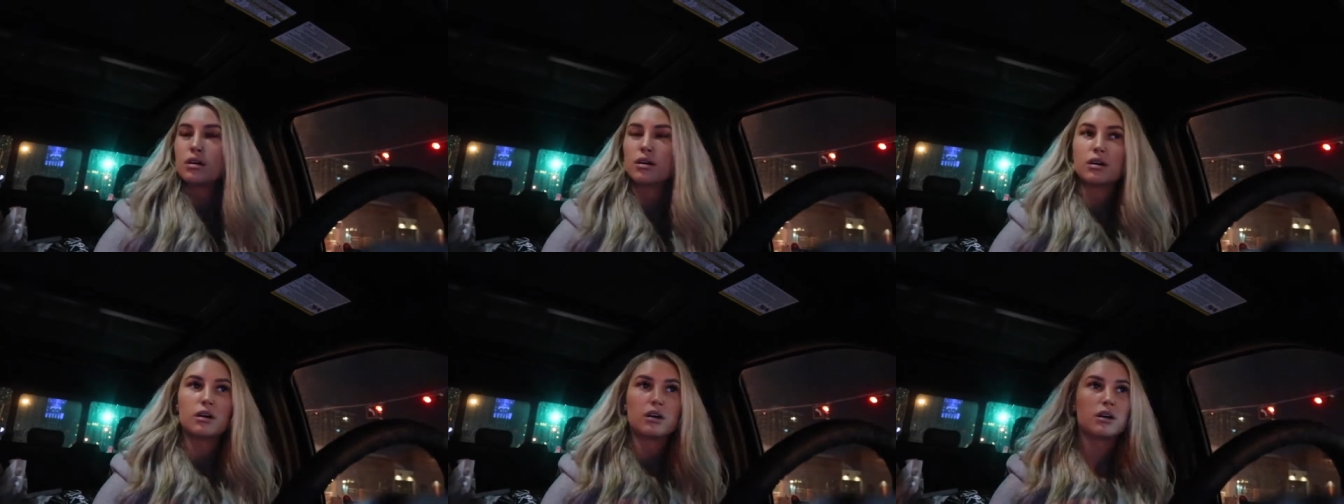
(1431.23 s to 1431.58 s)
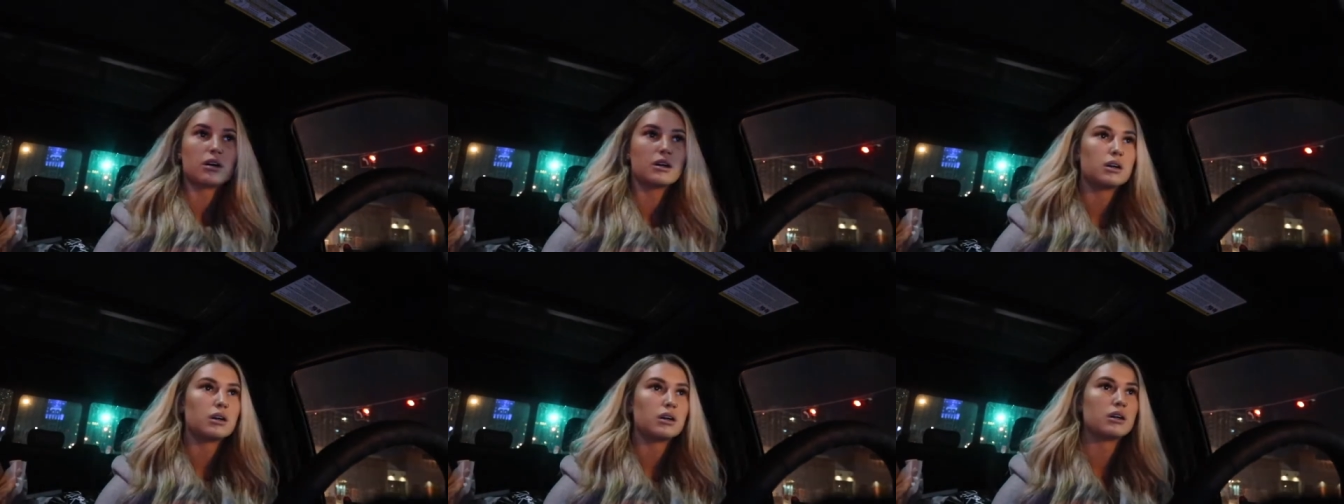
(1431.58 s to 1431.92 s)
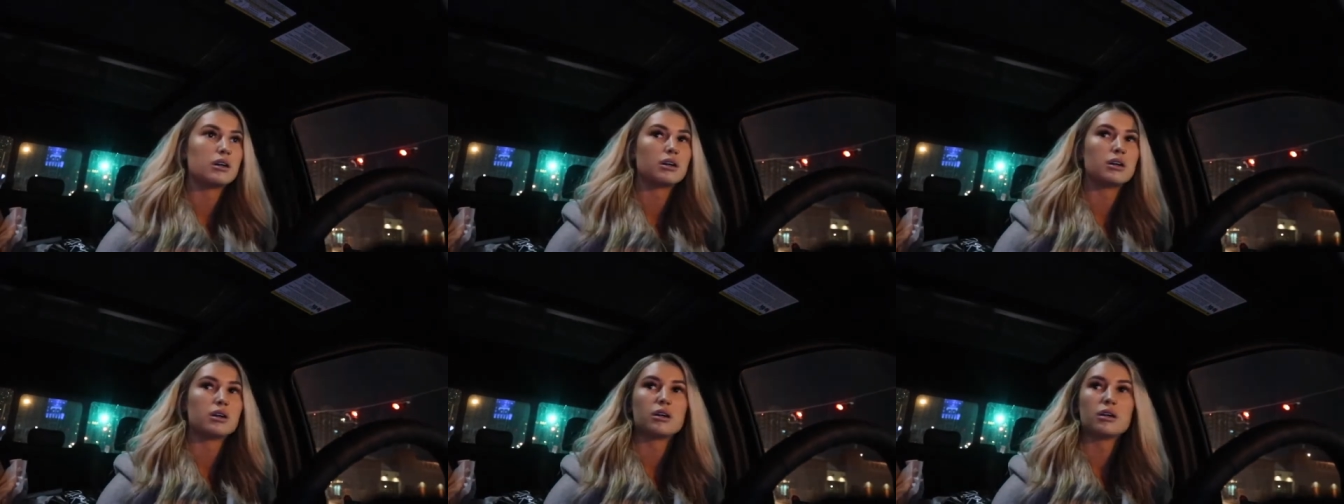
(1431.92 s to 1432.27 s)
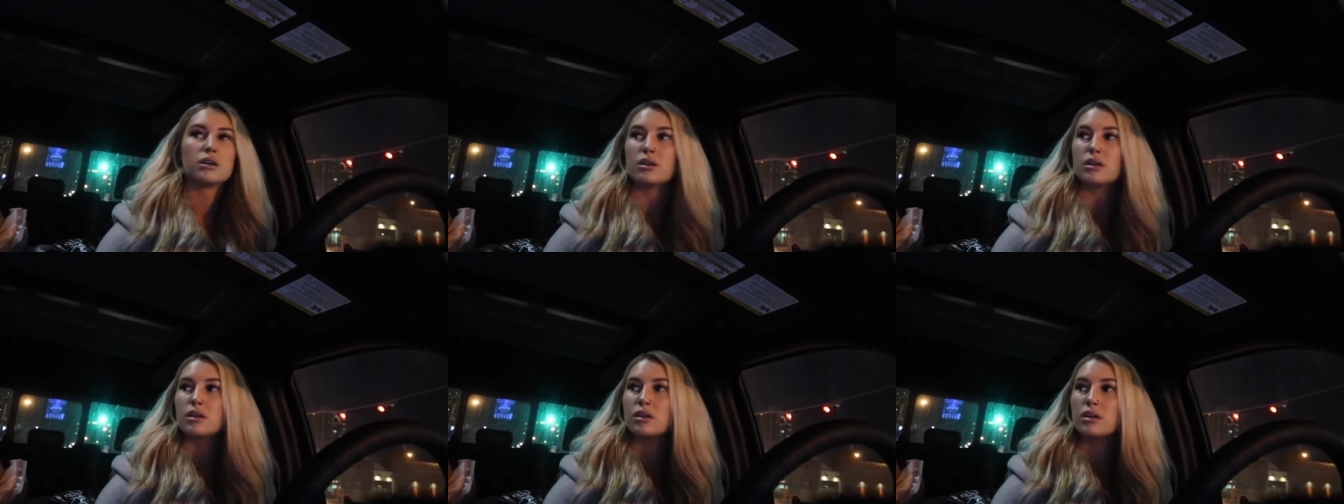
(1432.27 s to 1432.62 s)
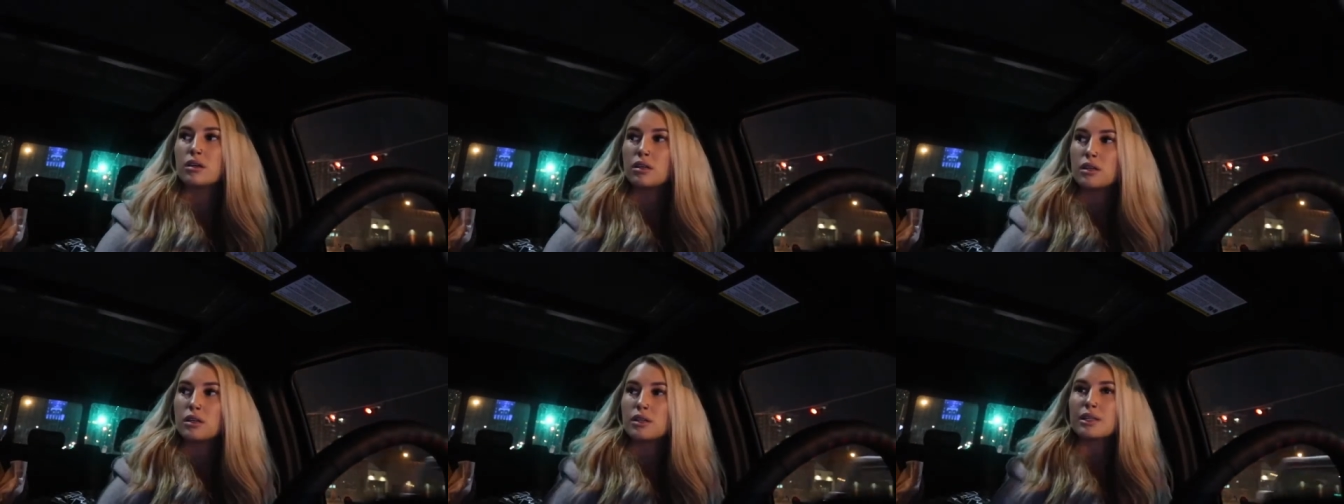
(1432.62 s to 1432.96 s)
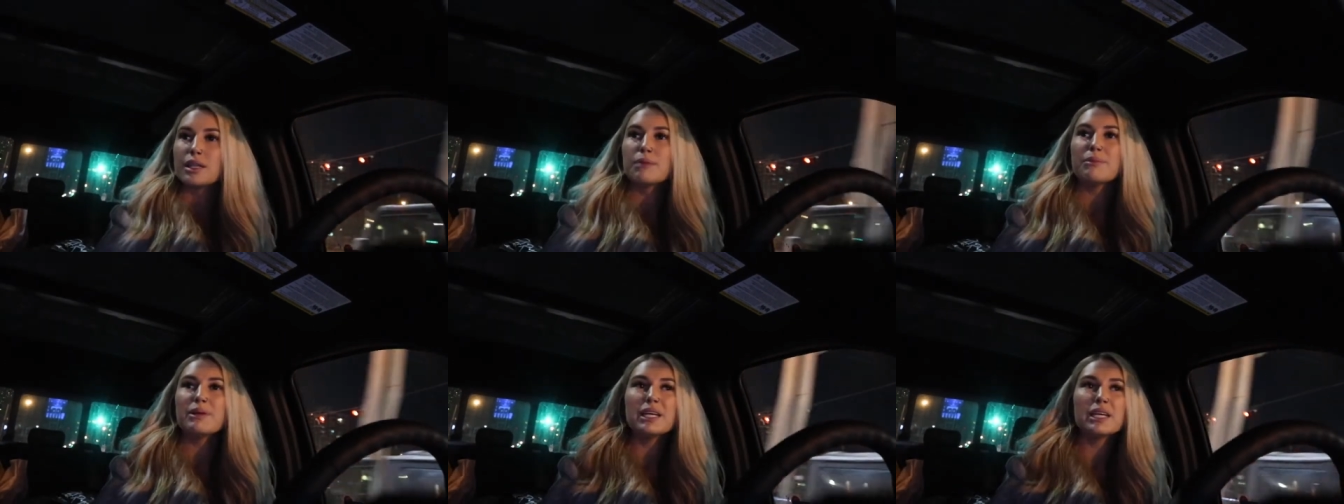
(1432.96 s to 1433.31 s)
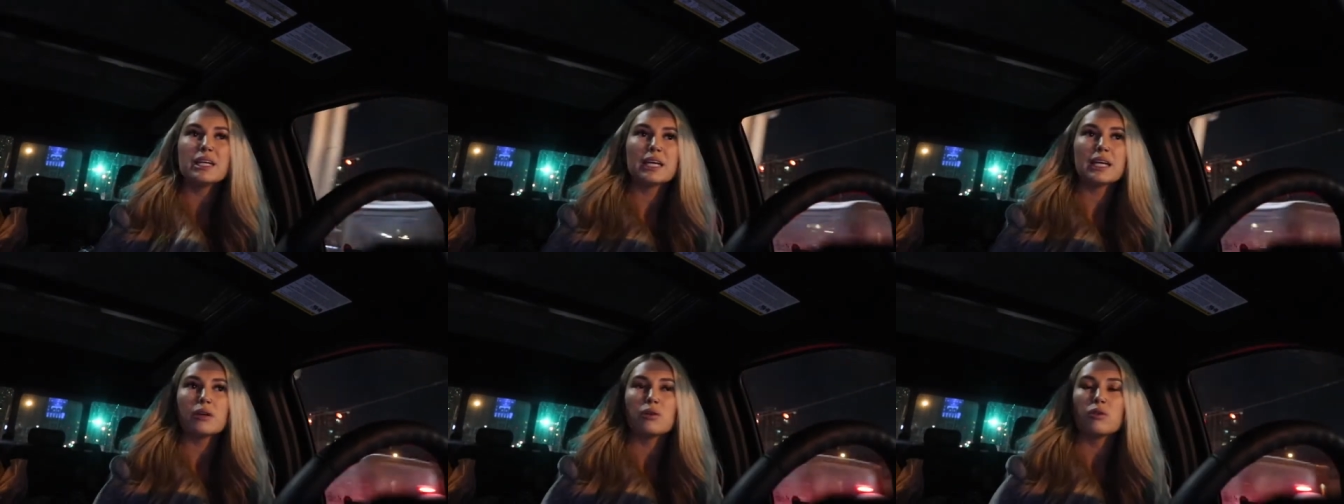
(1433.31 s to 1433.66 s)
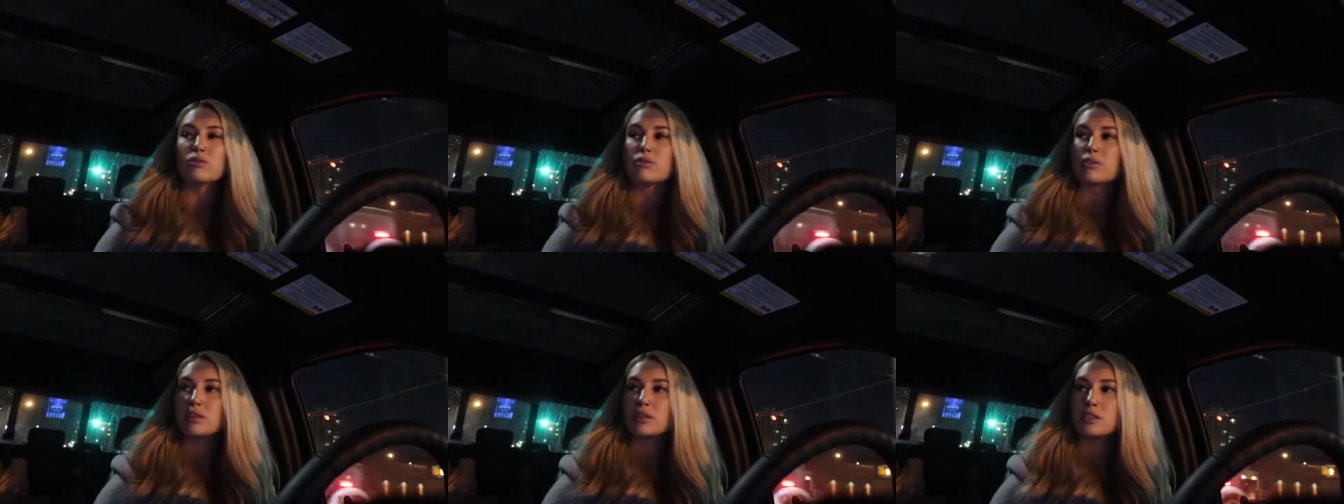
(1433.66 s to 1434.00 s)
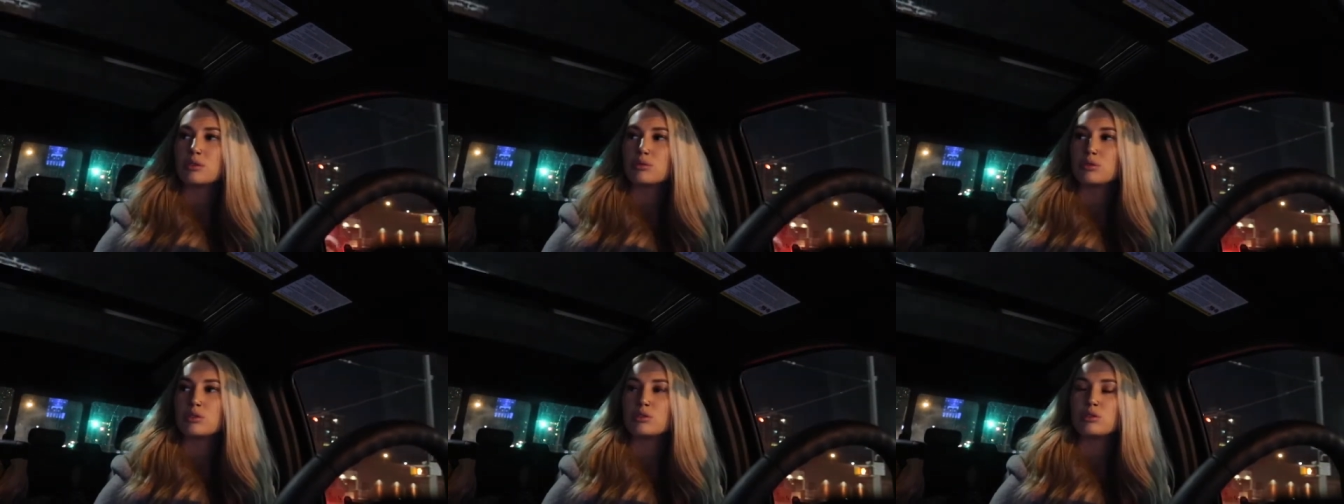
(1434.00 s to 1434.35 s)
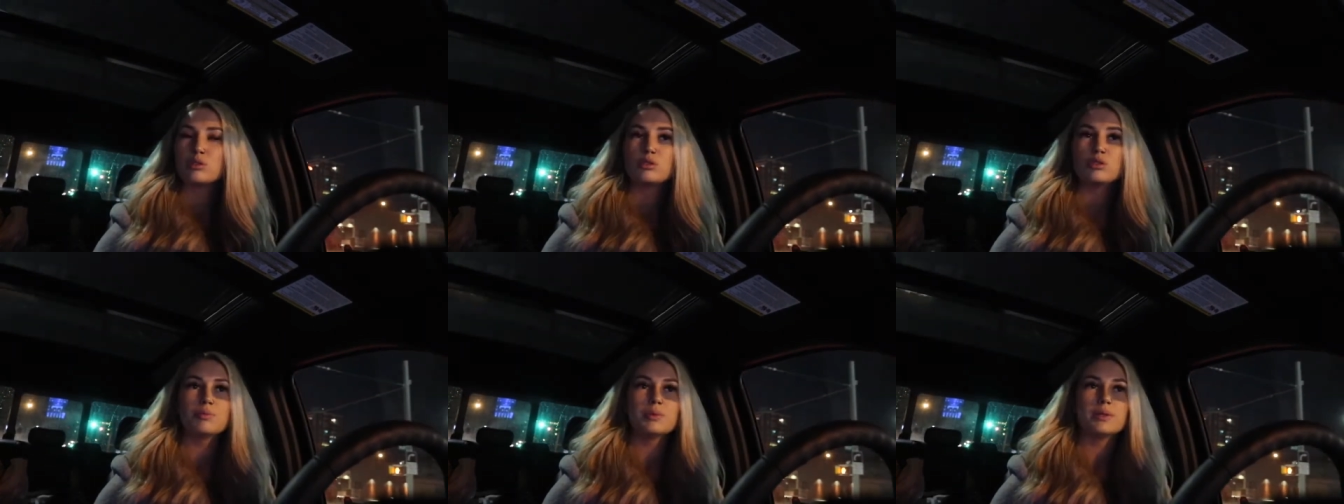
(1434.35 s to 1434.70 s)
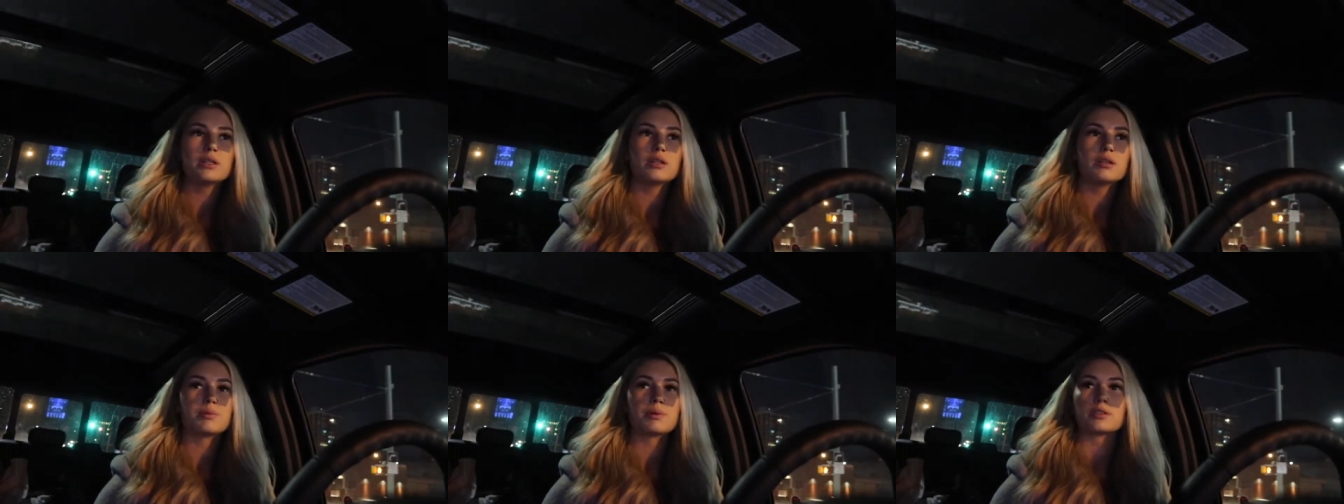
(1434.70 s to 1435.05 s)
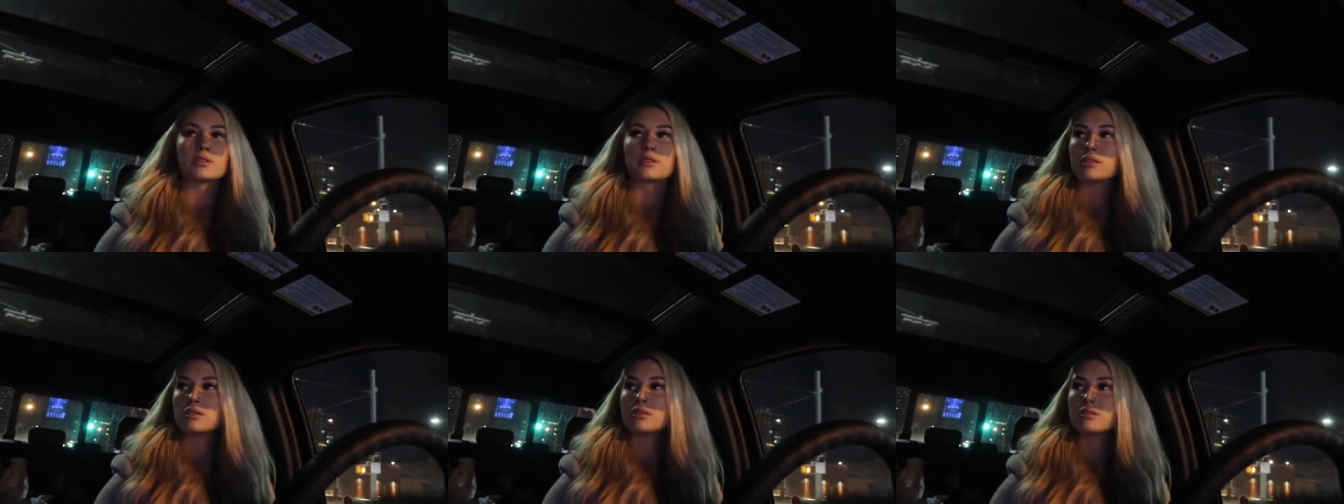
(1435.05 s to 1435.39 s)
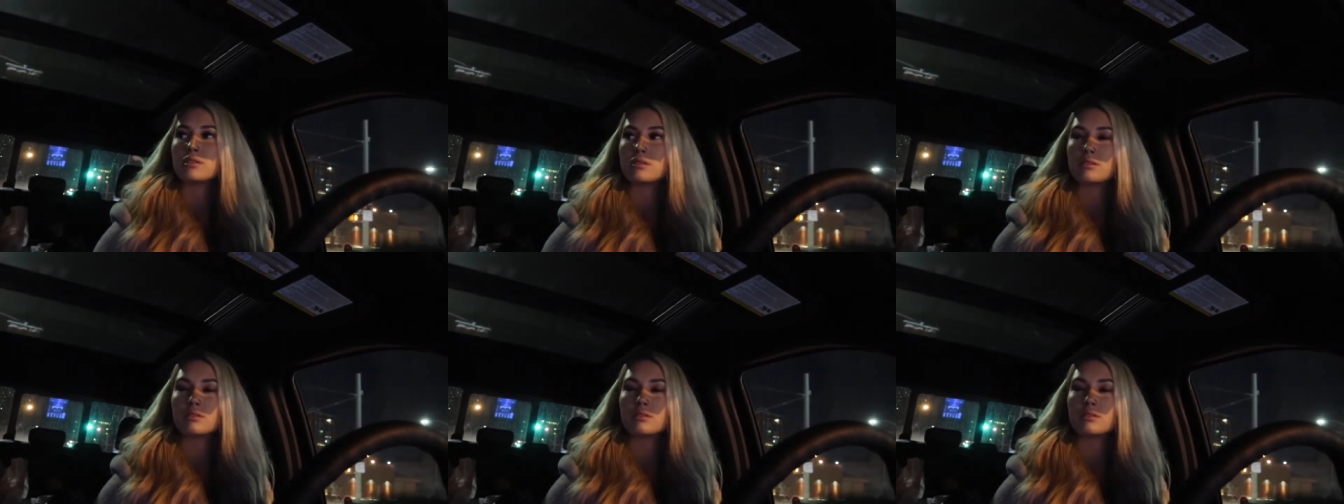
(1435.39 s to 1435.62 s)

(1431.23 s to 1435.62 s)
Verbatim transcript: Ugh. Let me get over, you stupid little person.